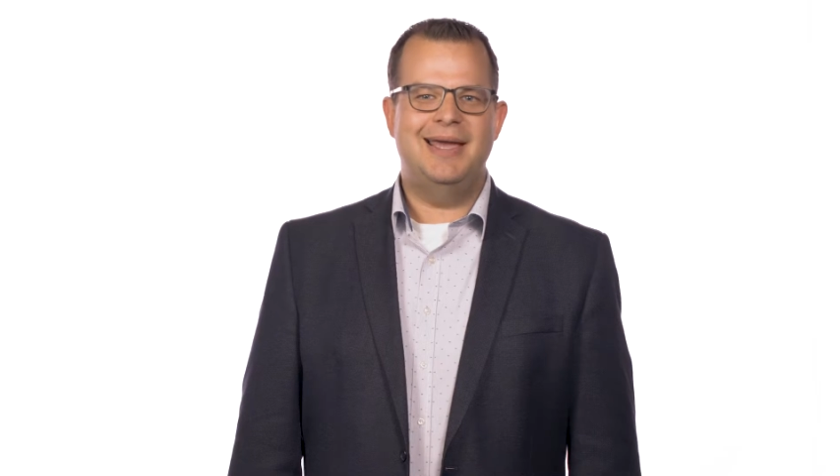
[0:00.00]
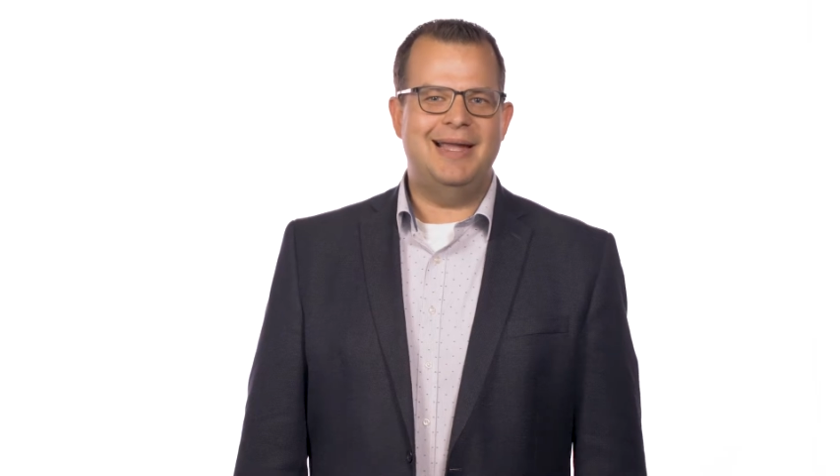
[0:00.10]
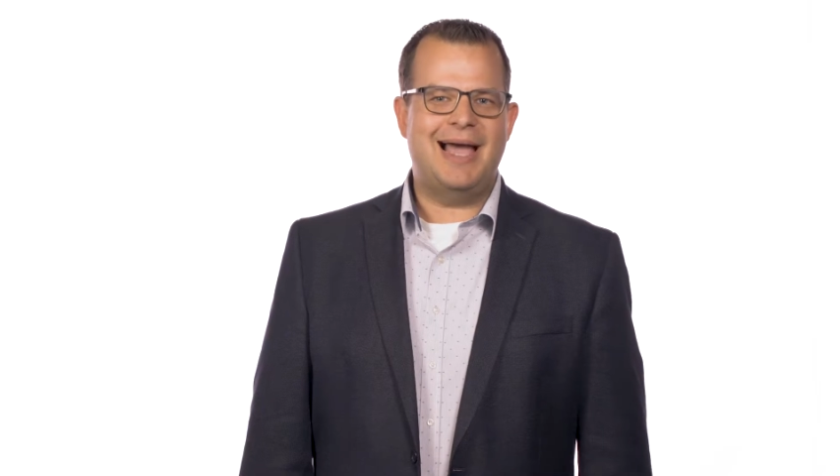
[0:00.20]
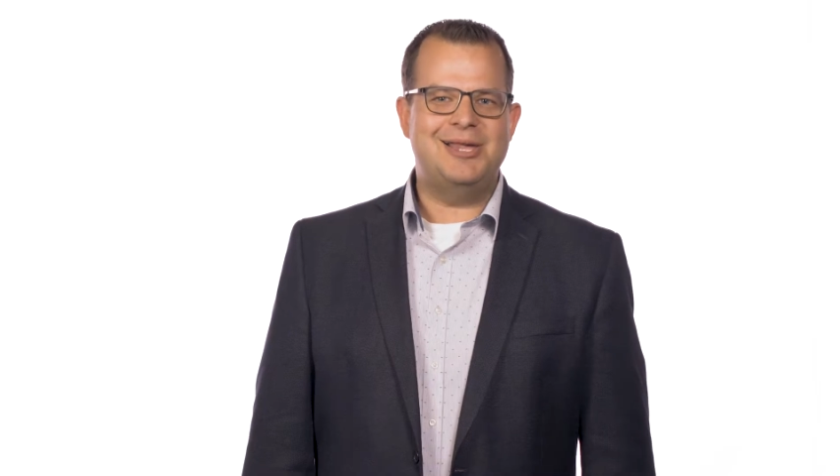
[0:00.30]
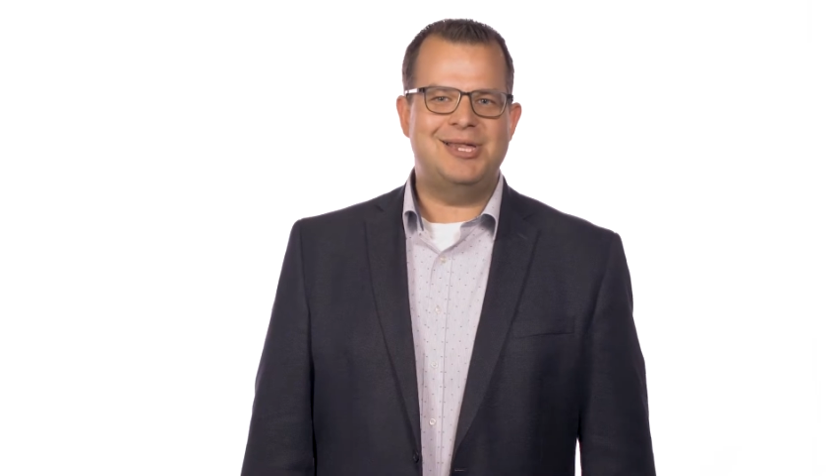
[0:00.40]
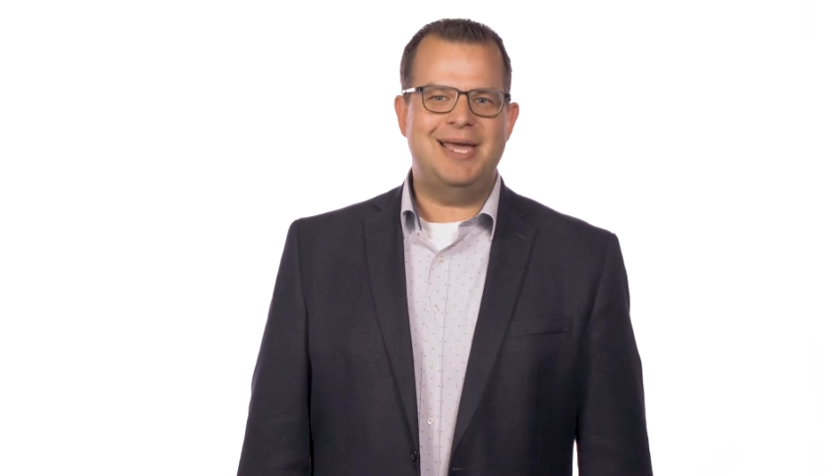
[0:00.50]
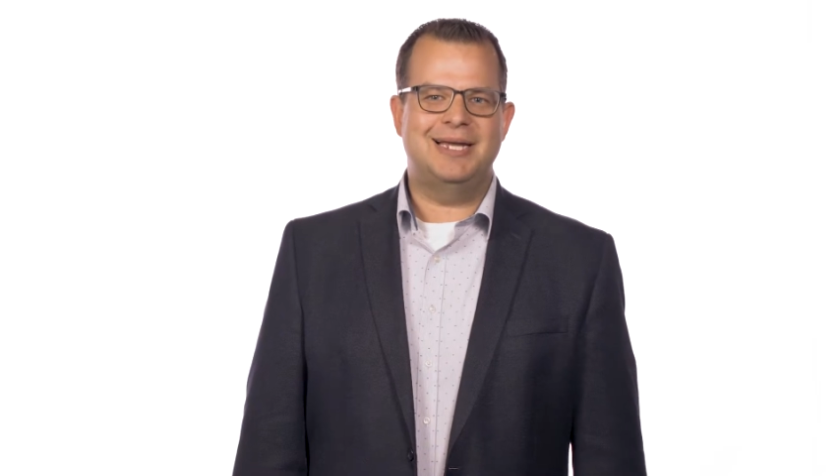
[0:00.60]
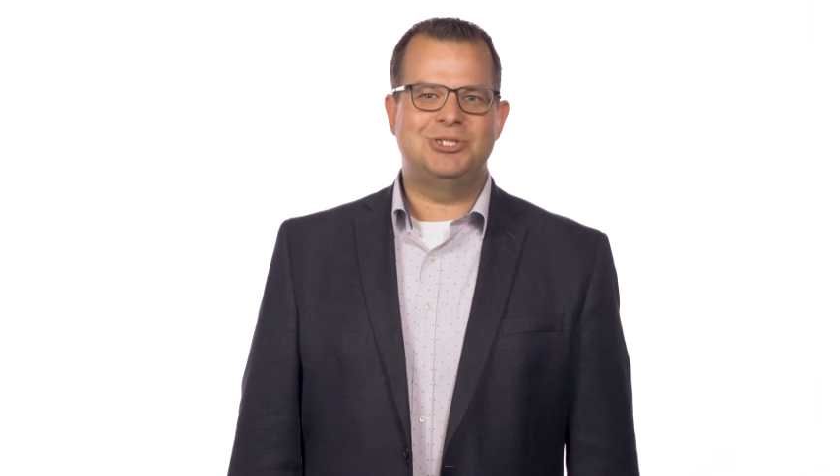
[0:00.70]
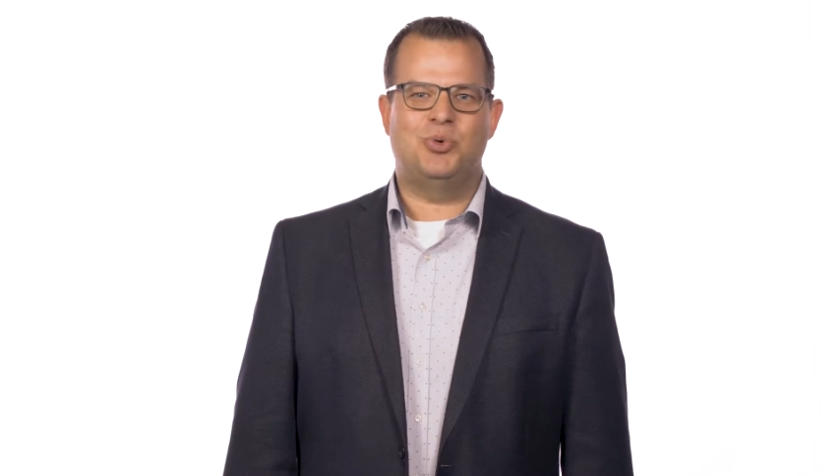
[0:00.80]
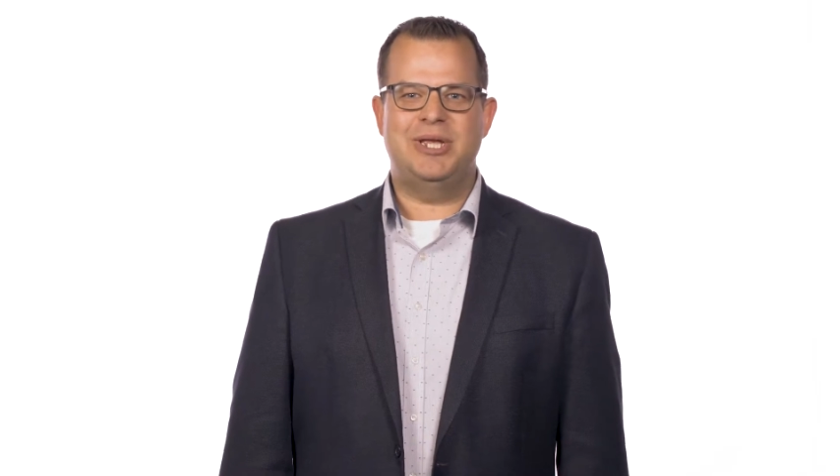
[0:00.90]
In
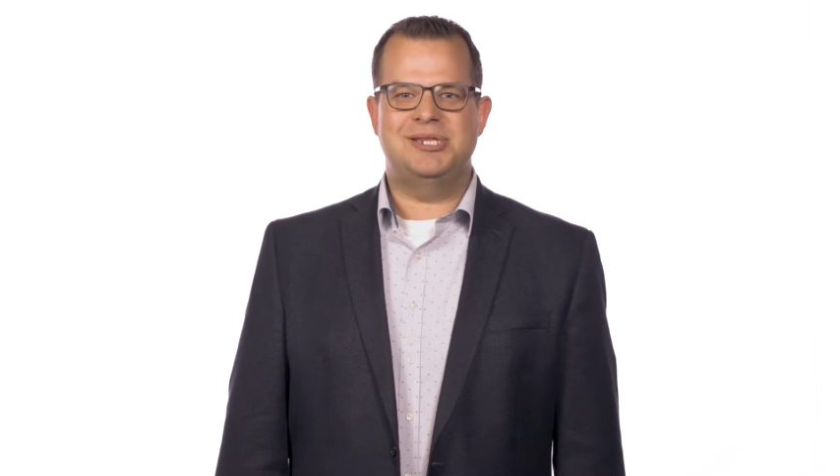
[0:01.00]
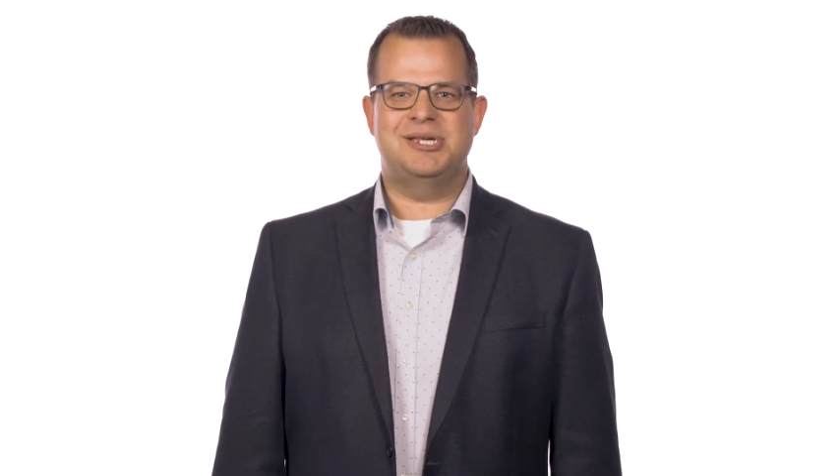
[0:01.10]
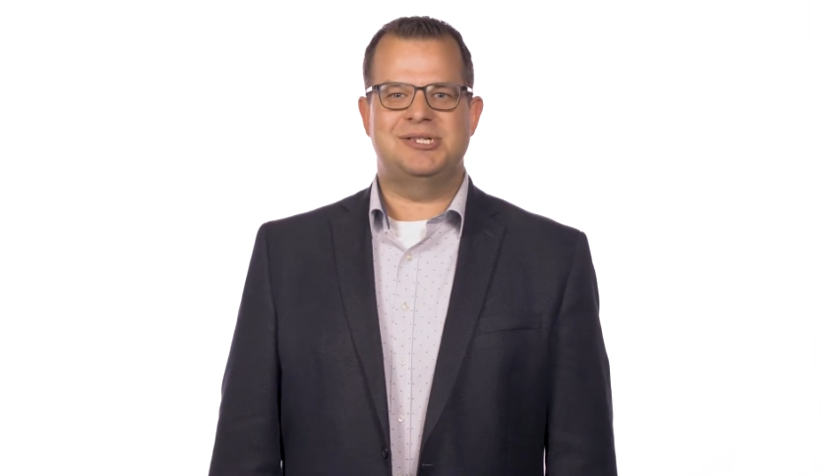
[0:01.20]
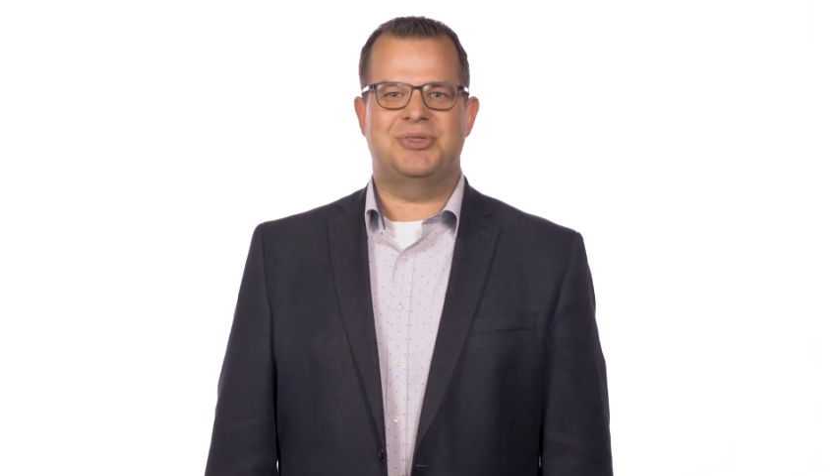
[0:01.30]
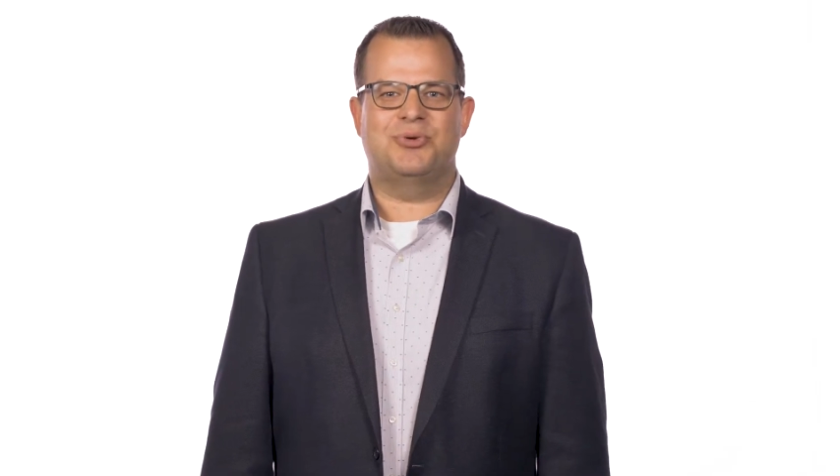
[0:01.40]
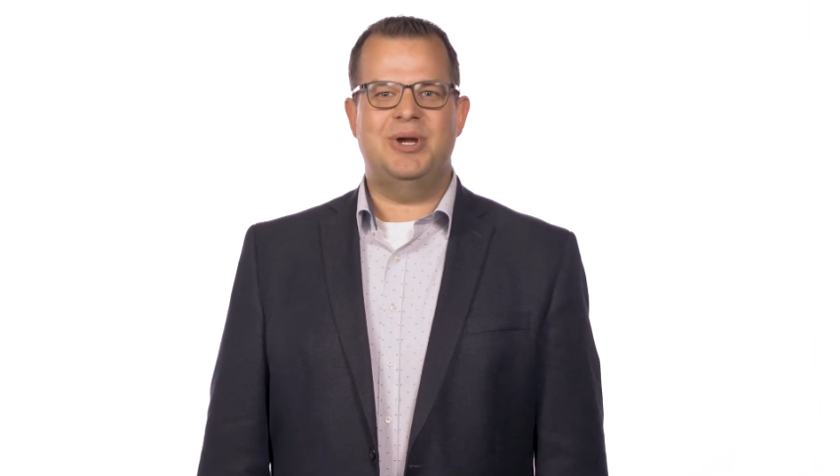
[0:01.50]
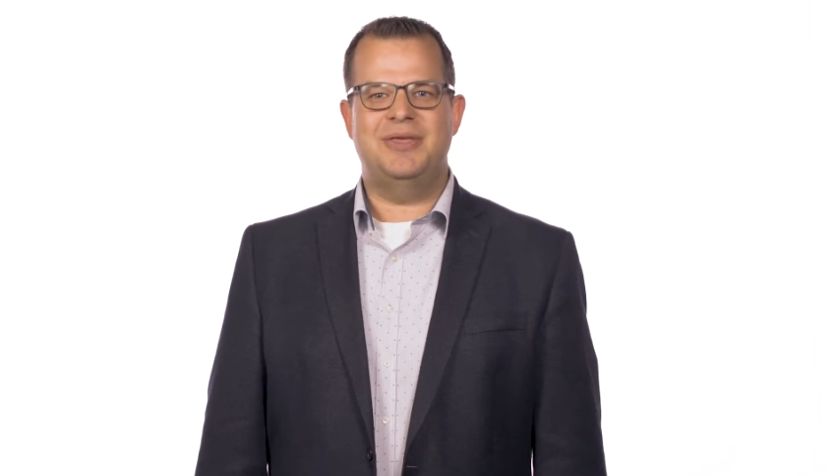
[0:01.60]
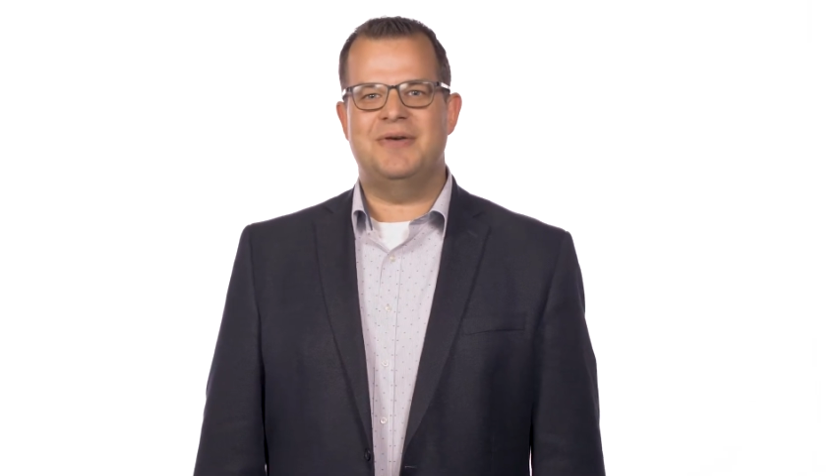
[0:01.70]
Isaiah 26:3,